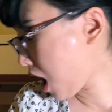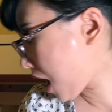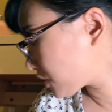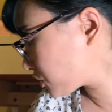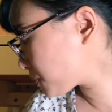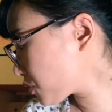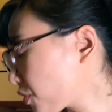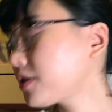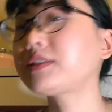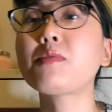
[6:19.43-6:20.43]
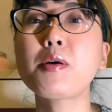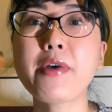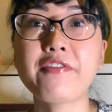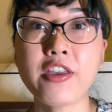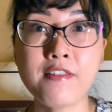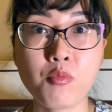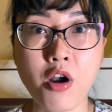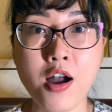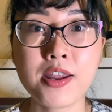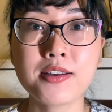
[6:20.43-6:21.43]
I've just been wearing some of my favorite
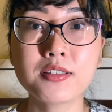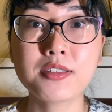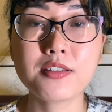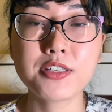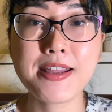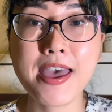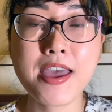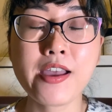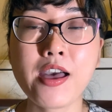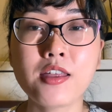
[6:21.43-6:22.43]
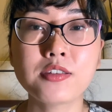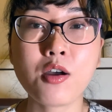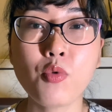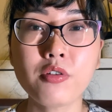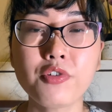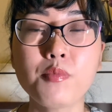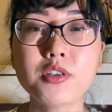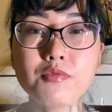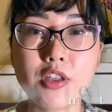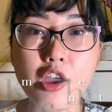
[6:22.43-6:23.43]
products today, and I want to film
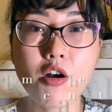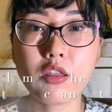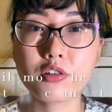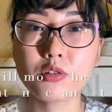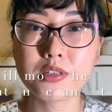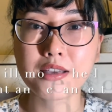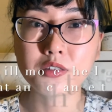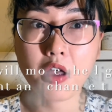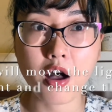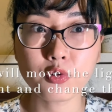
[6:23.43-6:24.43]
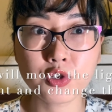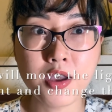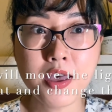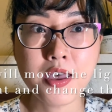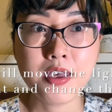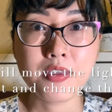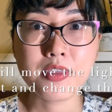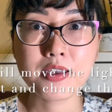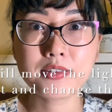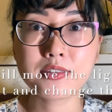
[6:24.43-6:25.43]
this video and also test out
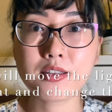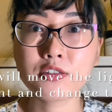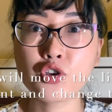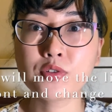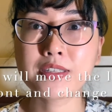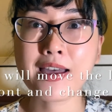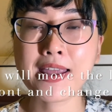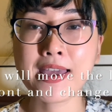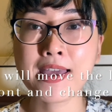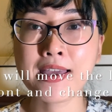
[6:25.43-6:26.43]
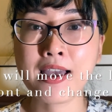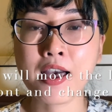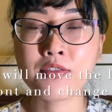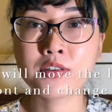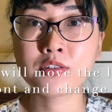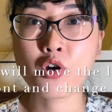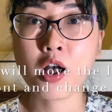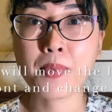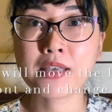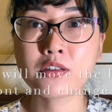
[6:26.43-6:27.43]
this new setting and this new
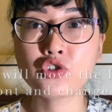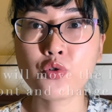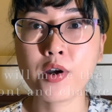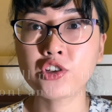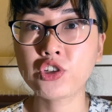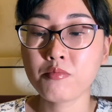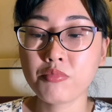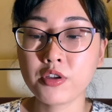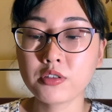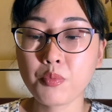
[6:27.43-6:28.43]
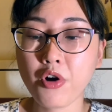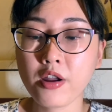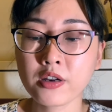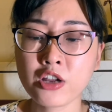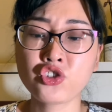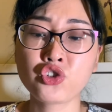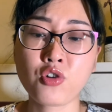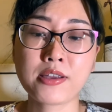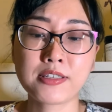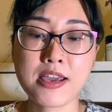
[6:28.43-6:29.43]
iPad situation. There's a product I just
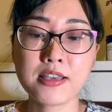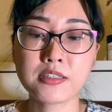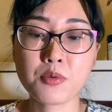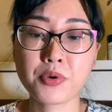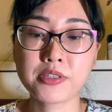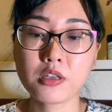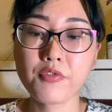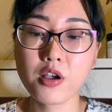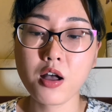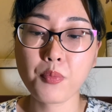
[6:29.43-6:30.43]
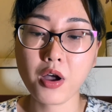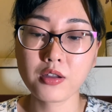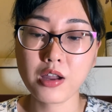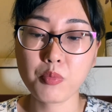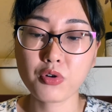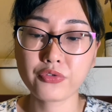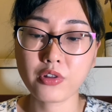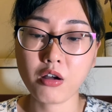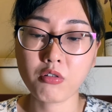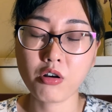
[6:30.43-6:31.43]
tried today. It's the Pacifica Pineapple
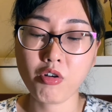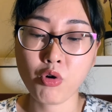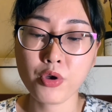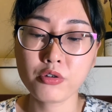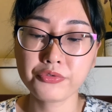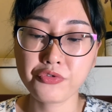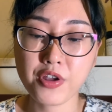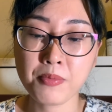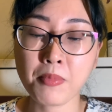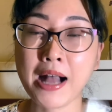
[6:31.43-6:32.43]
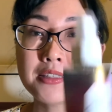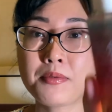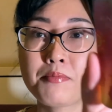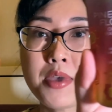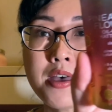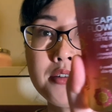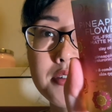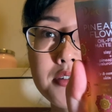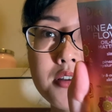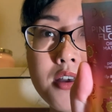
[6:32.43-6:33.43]
Flower Oil Free Matte
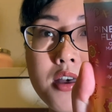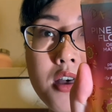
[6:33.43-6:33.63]
Mist.